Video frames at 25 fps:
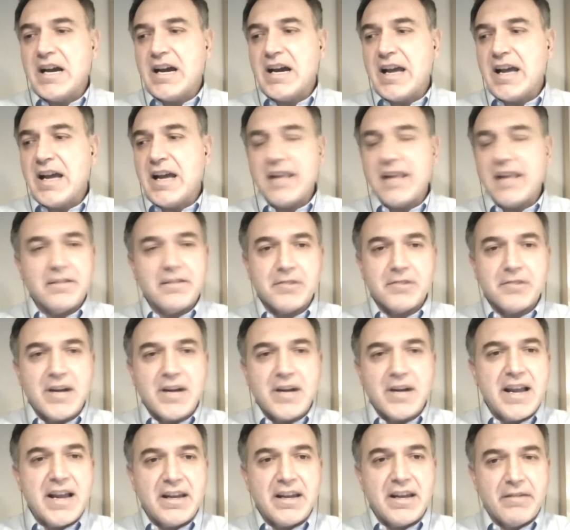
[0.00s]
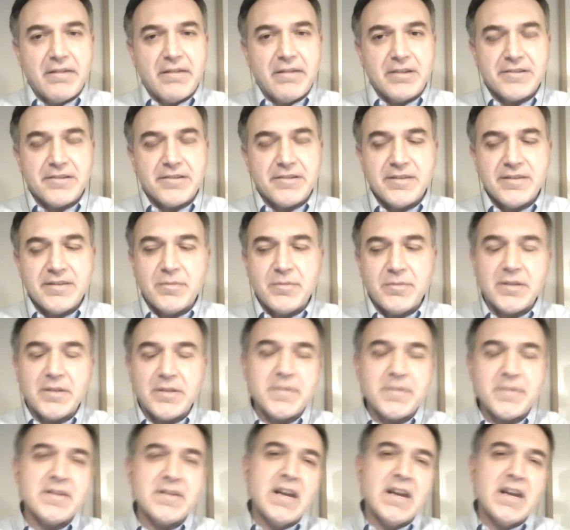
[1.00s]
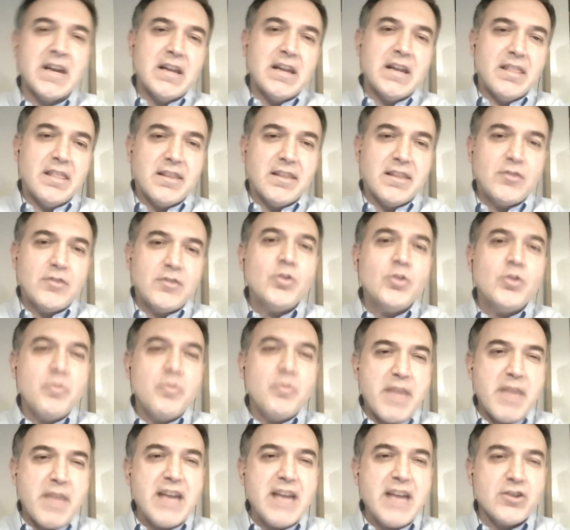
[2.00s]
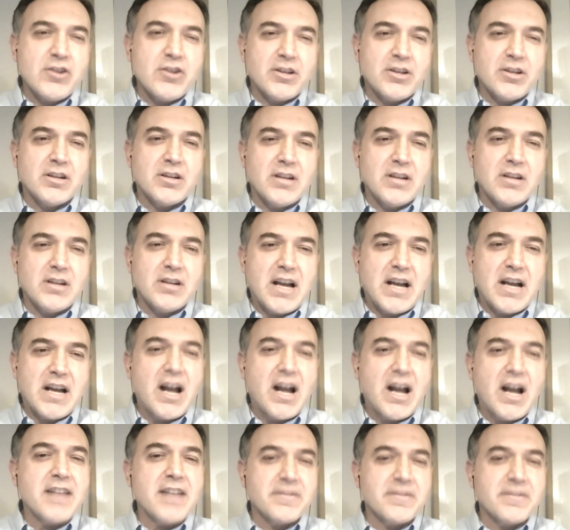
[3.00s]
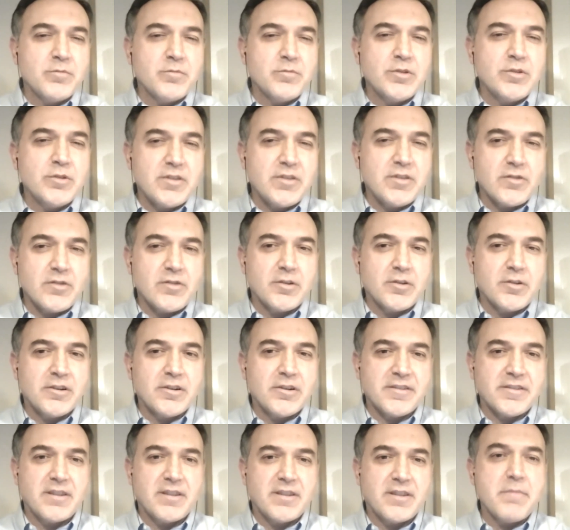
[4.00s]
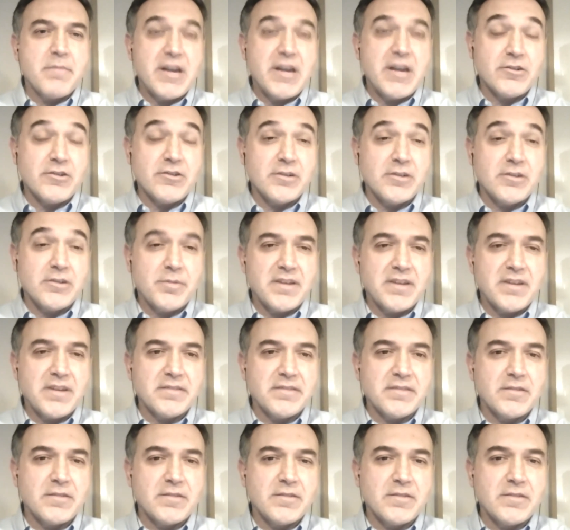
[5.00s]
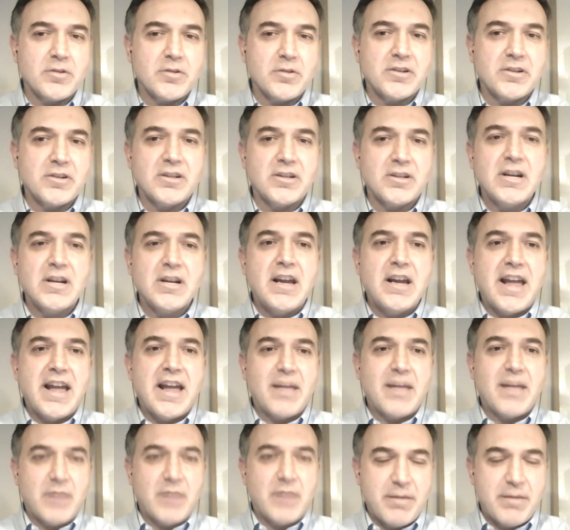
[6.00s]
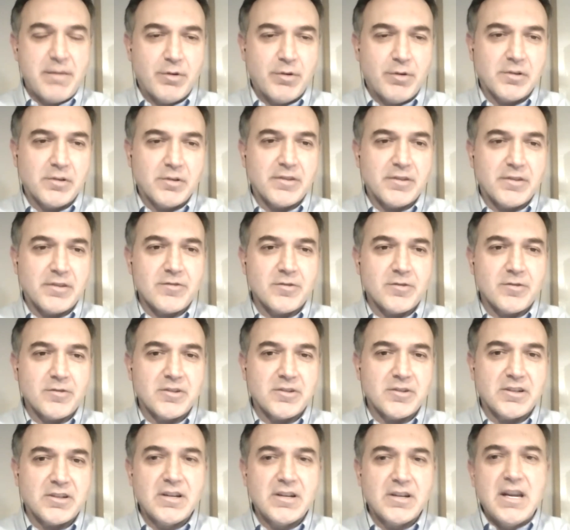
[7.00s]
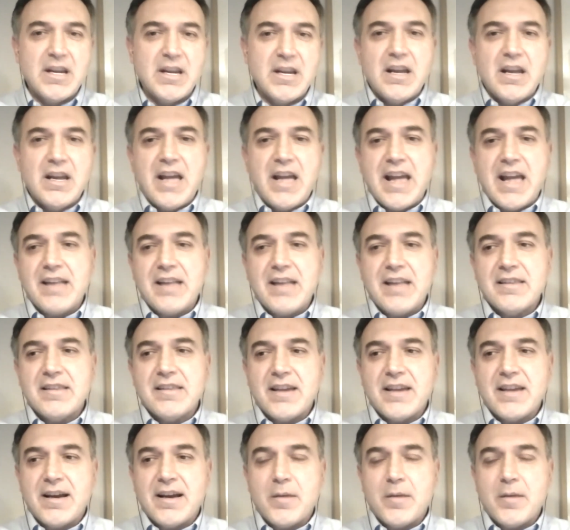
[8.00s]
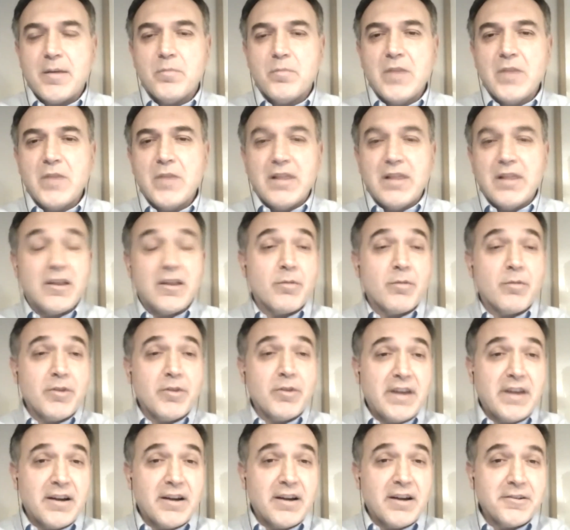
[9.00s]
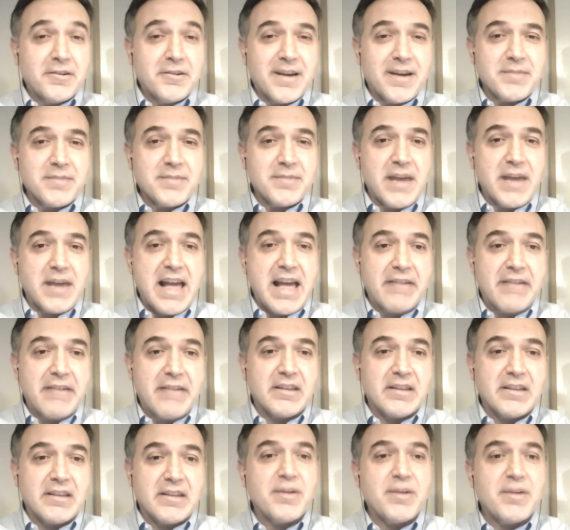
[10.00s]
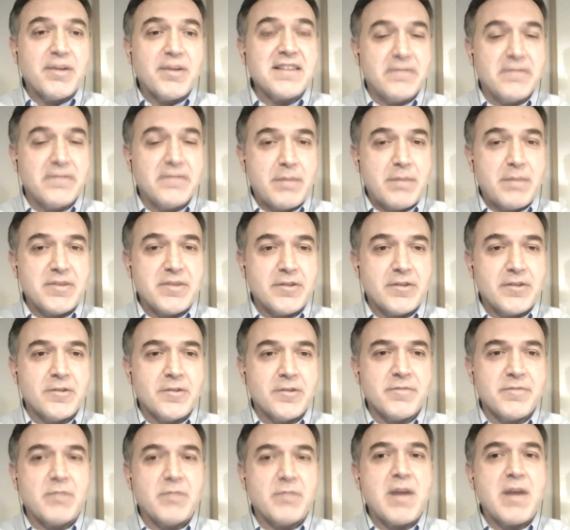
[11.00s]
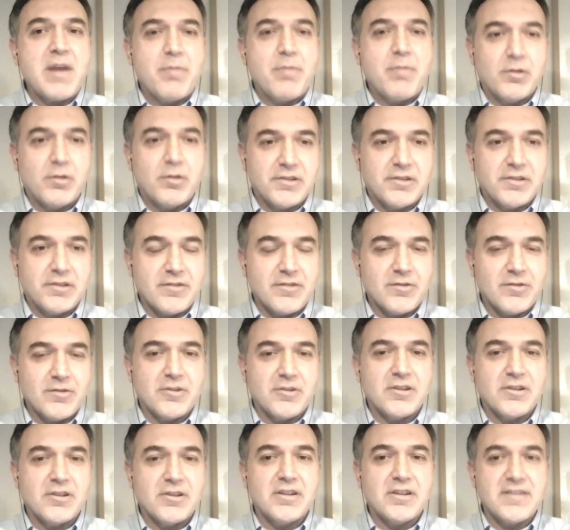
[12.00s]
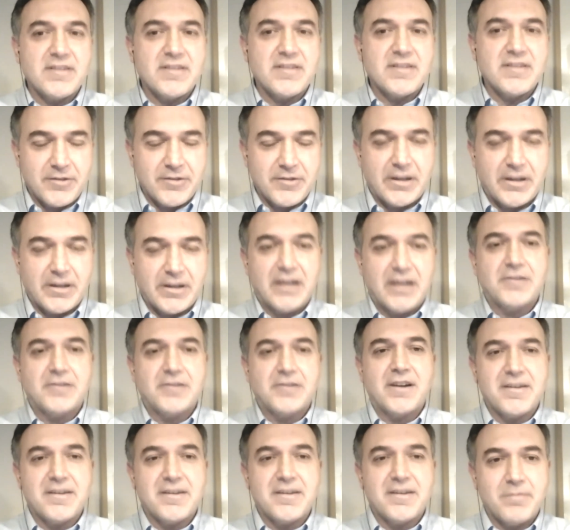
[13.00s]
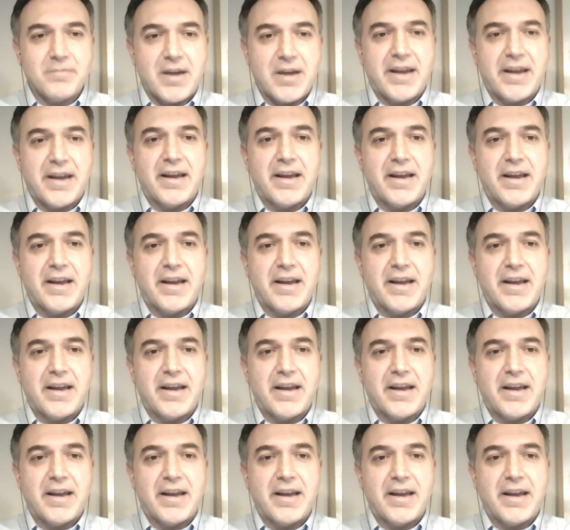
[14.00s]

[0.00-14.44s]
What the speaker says: and a variety of other symptoms. The two major kinds of mood disorders are major depressive disorder and bipolar disorder. And they're both characterized by having depressive episodes, but bipolar disorder is also characterized by